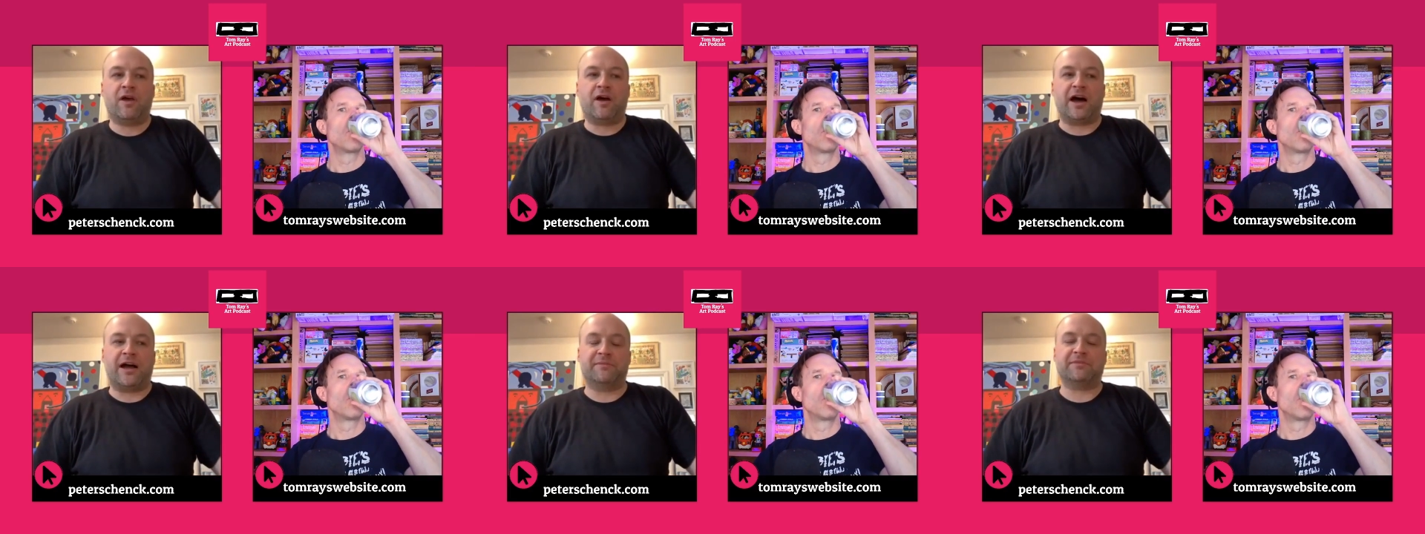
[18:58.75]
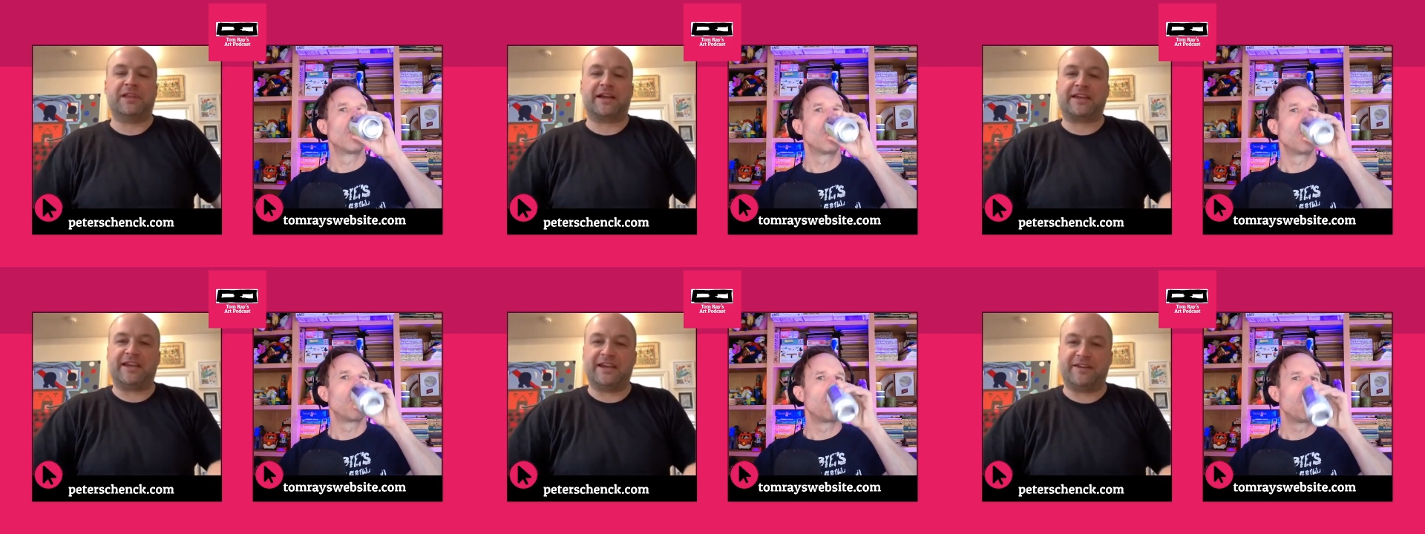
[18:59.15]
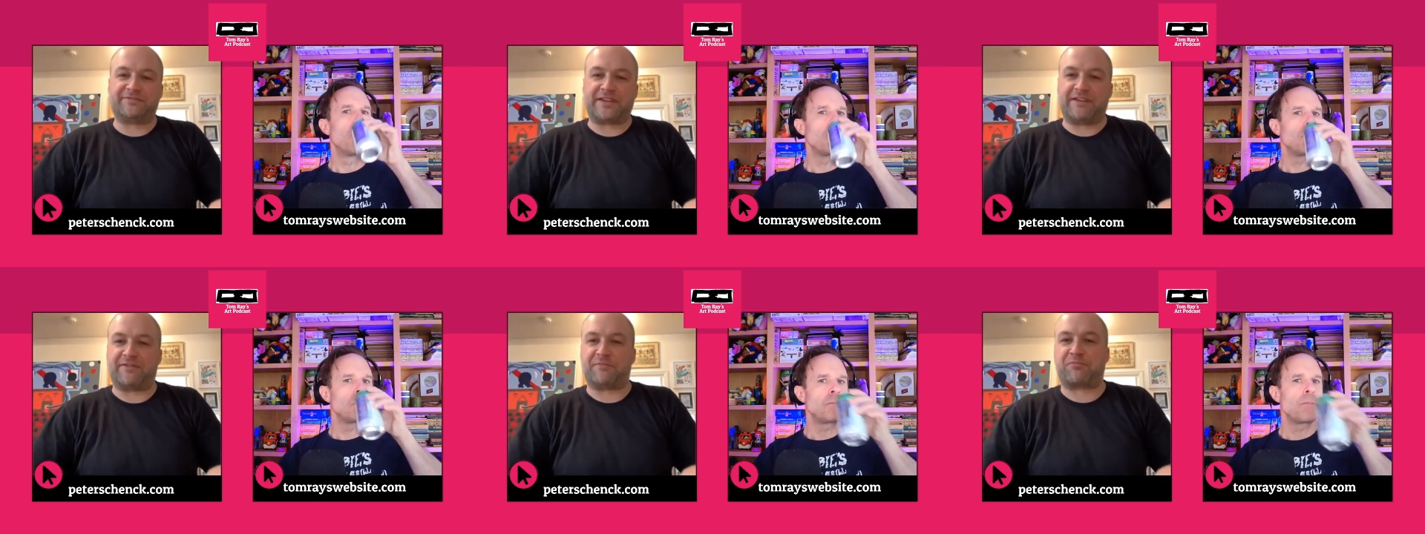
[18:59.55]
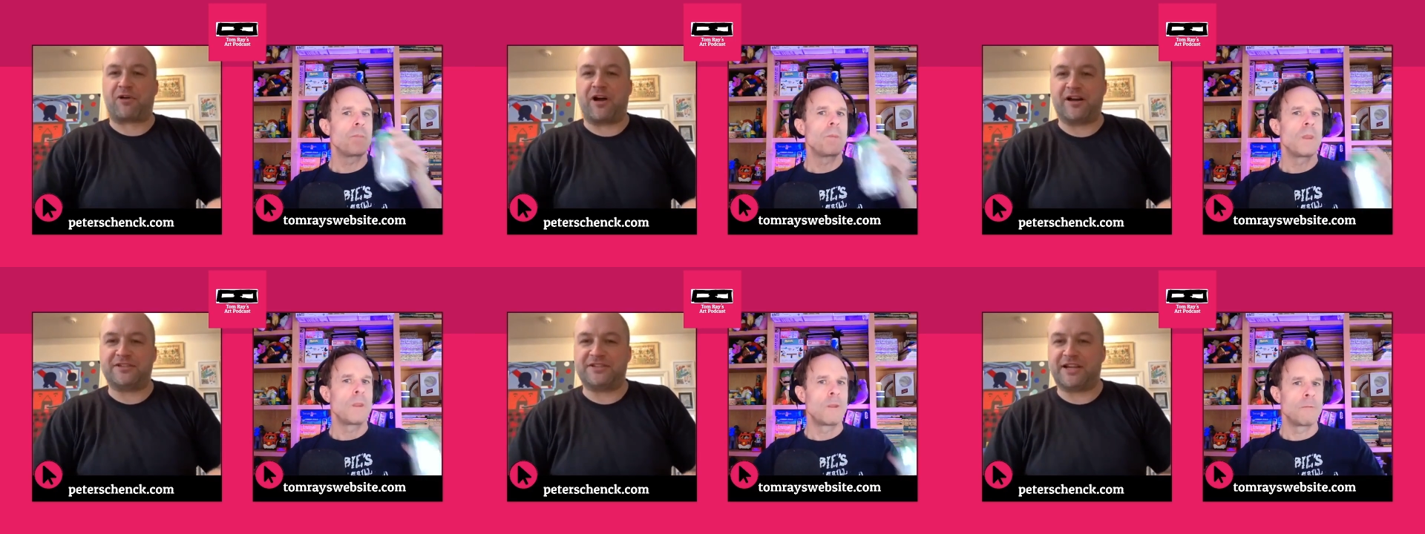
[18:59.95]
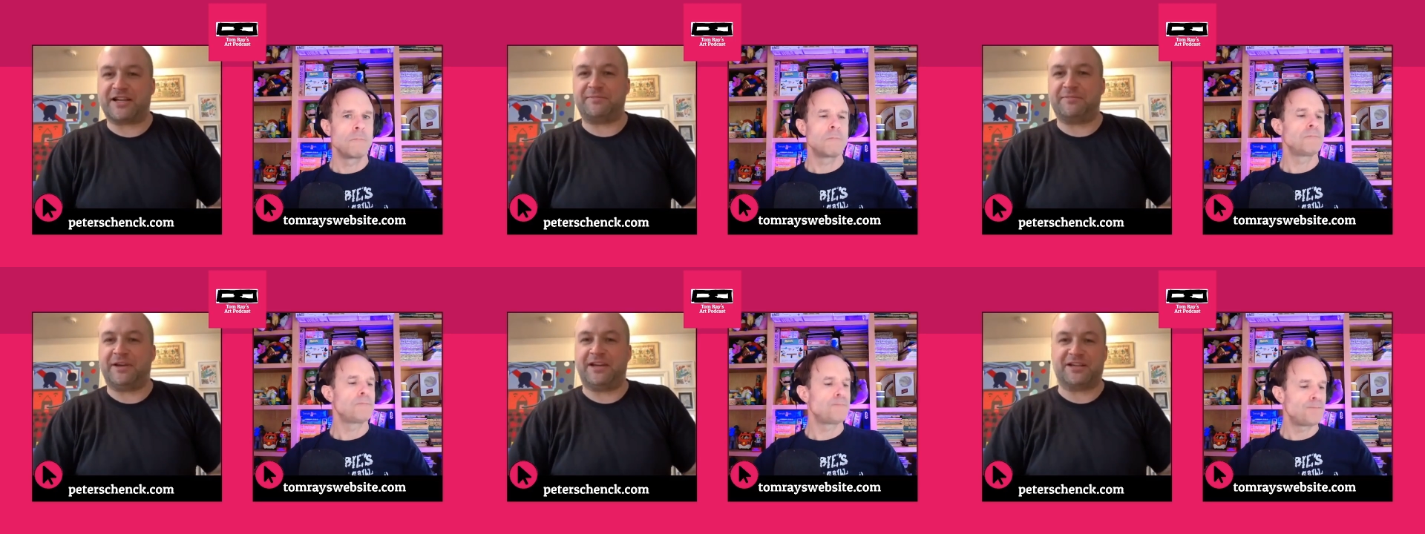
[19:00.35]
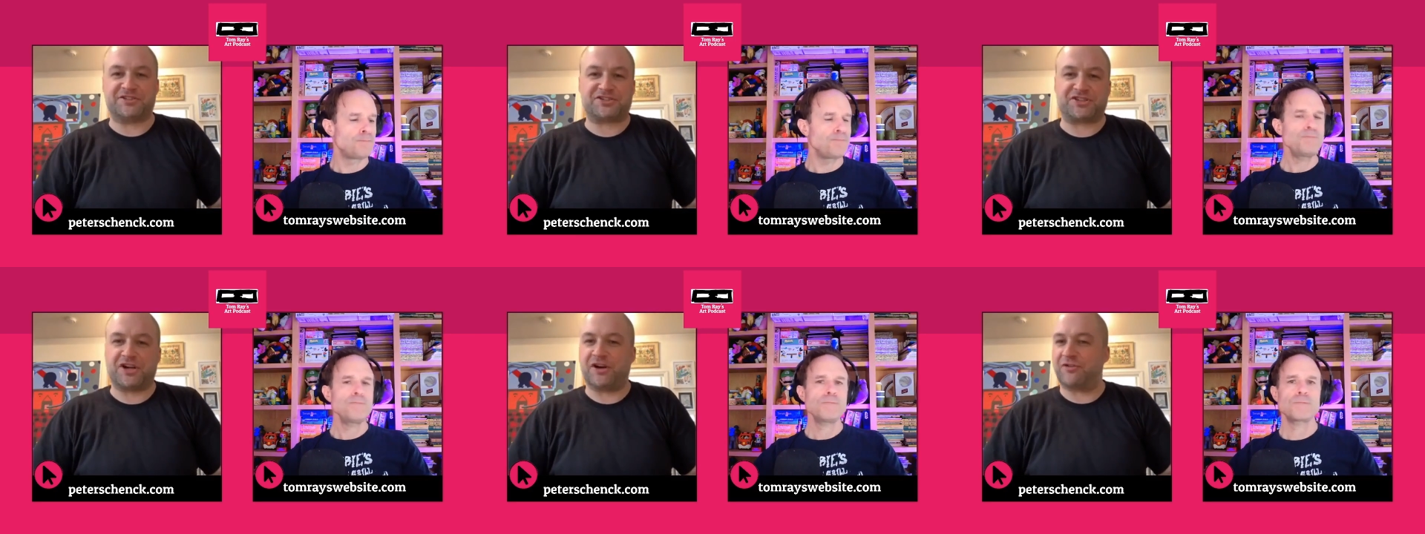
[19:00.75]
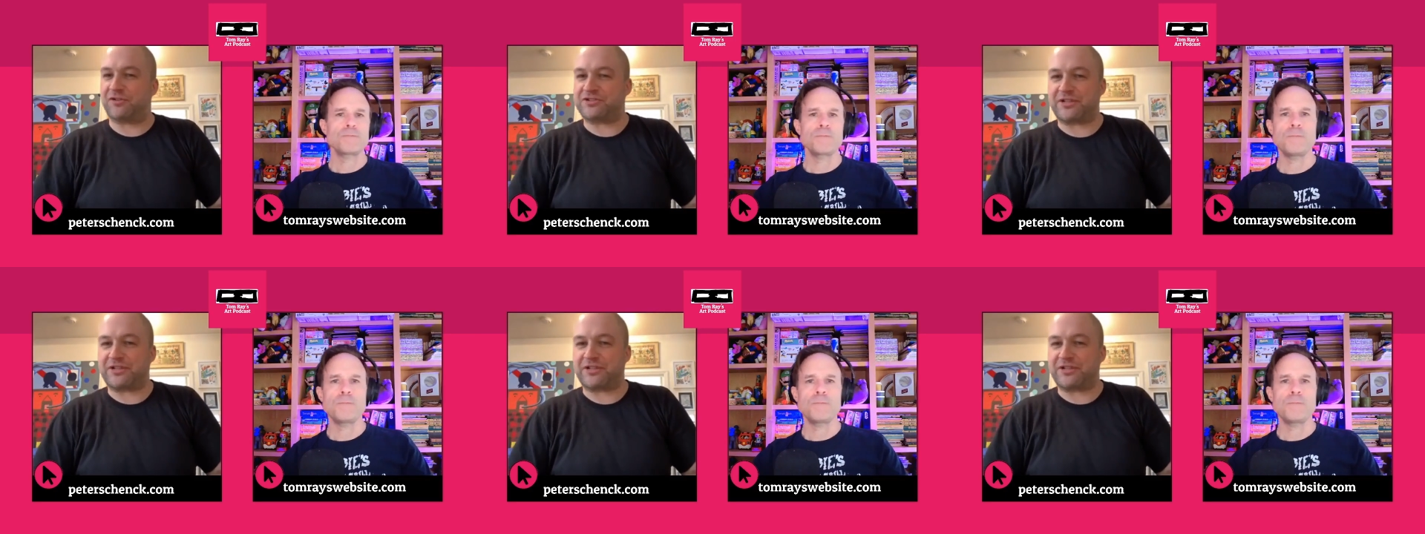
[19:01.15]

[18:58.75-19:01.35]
Speaker 1: I'm lucky enough to have a project, meaning a show or